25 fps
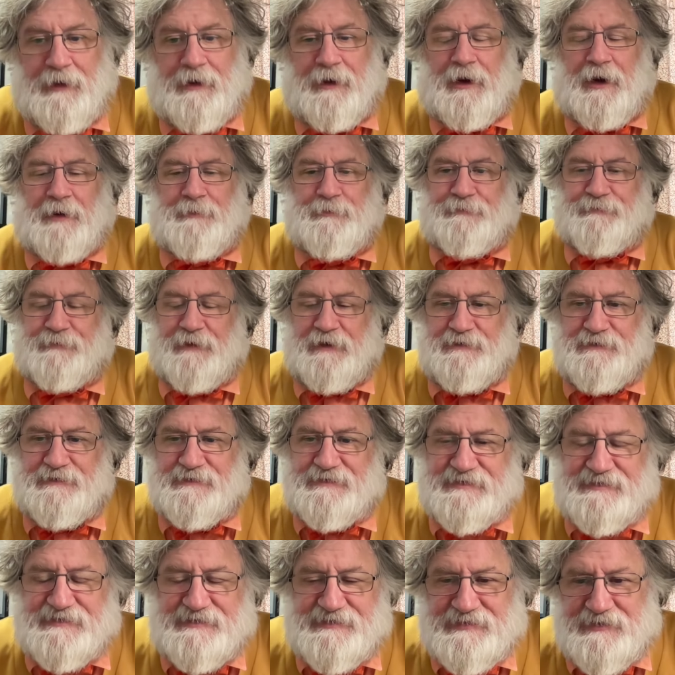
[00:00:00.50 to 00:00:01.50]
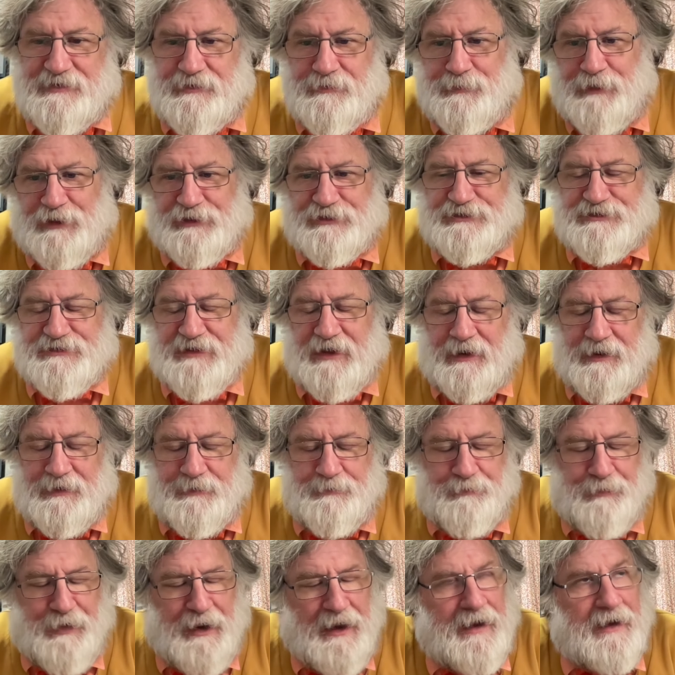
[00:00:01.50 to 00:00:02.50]
I'm afraid there's so much to
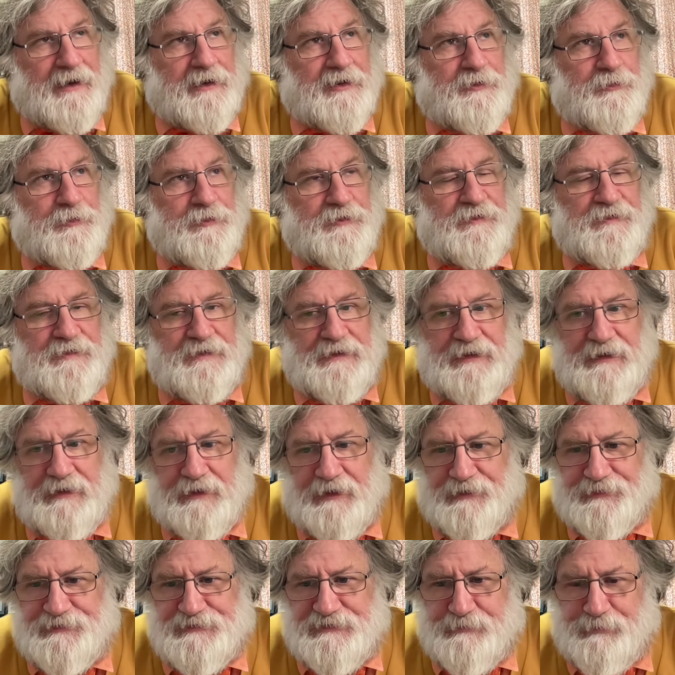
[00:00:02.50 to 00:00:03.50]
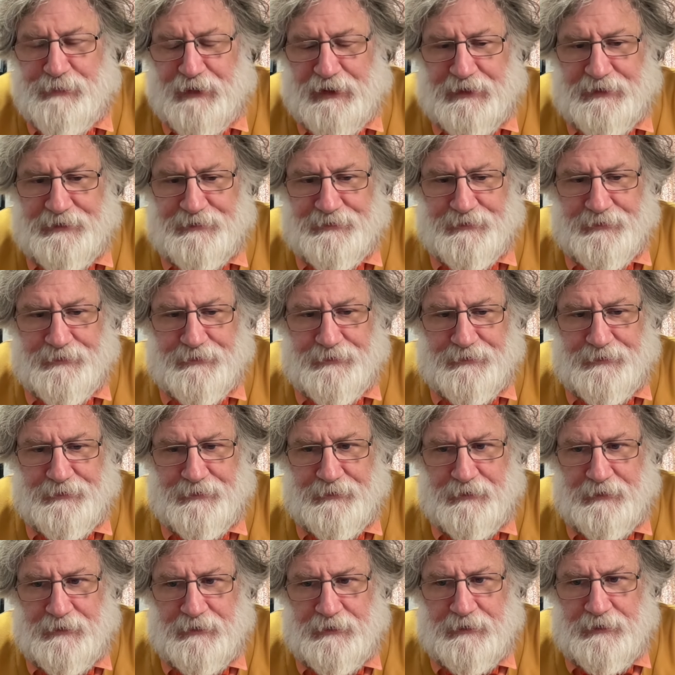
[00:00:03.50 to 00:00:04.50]
unpack with the Hunter Biden
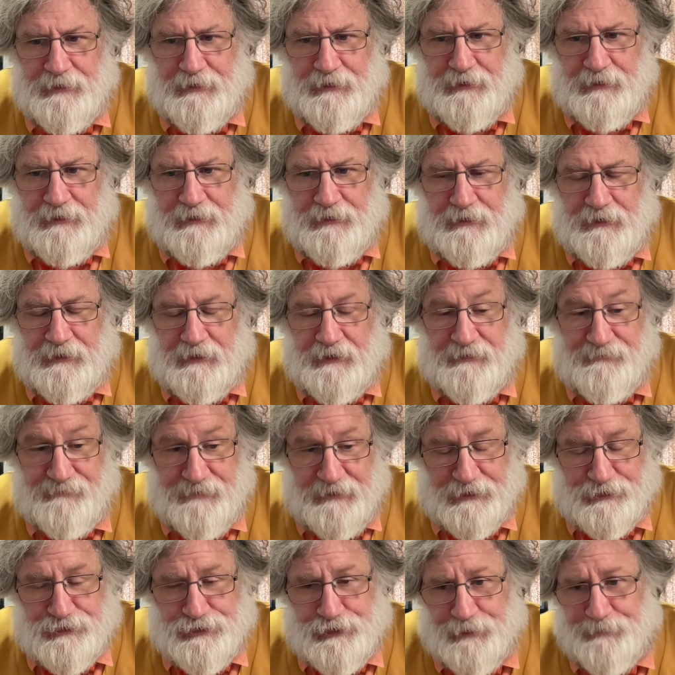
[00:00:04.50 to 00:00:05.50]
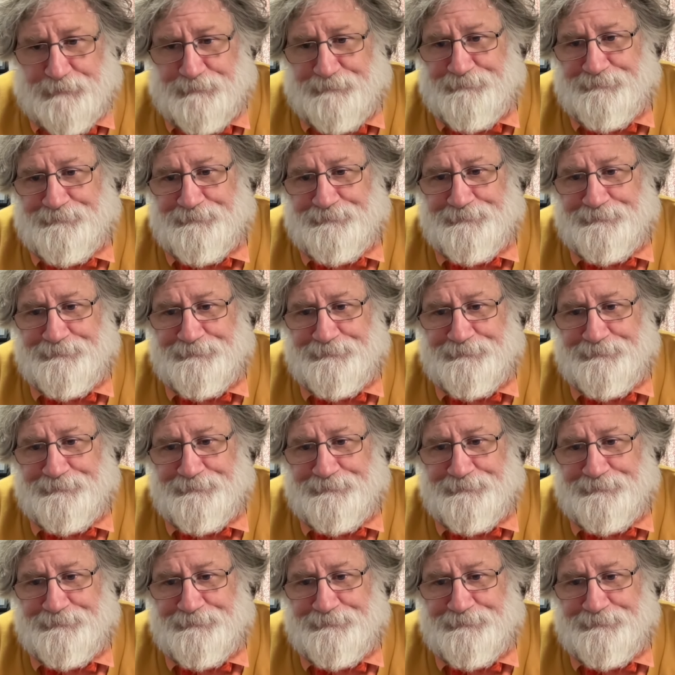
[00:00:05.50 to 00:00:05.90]
conviction.